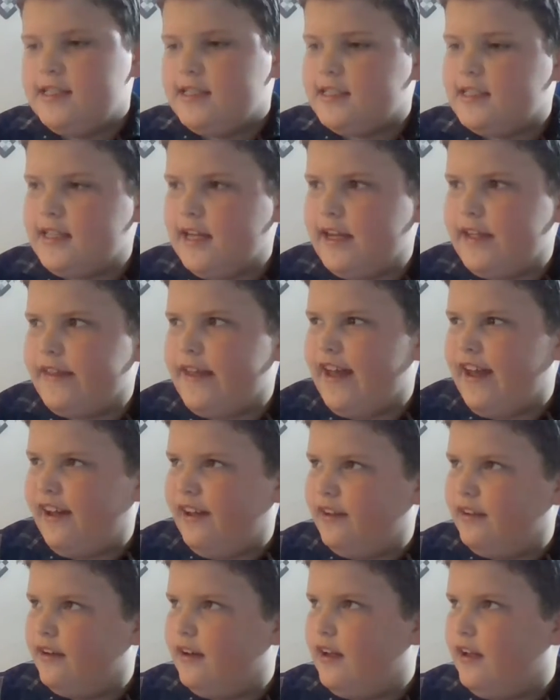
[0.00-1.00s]
say
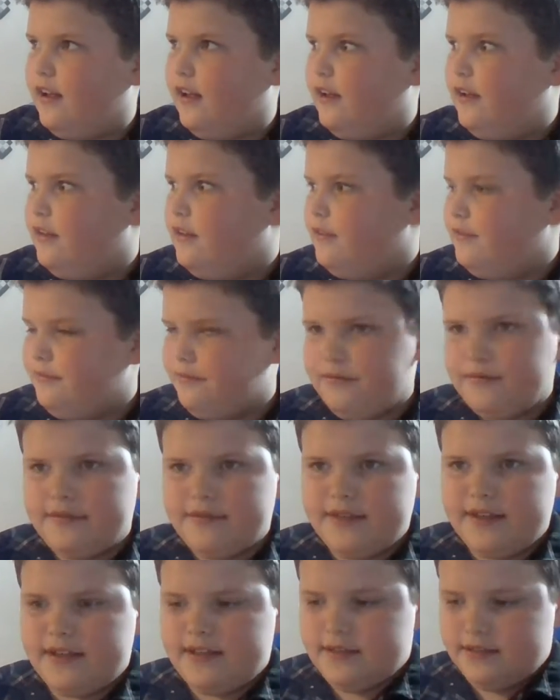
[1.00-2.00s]
that
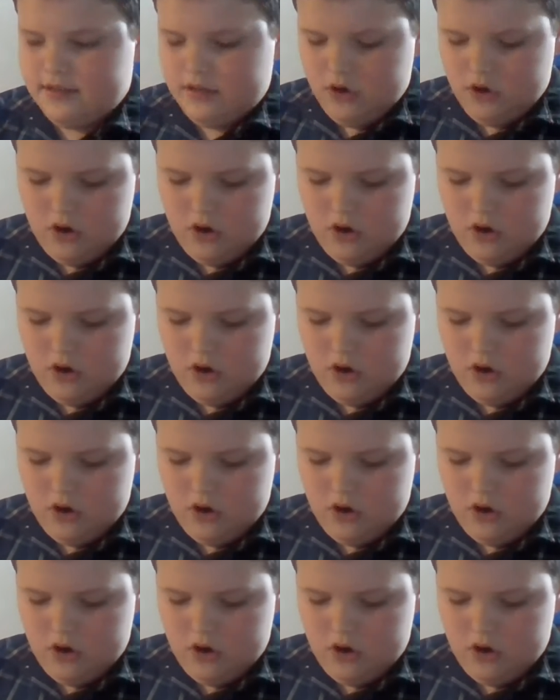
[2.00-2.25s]
these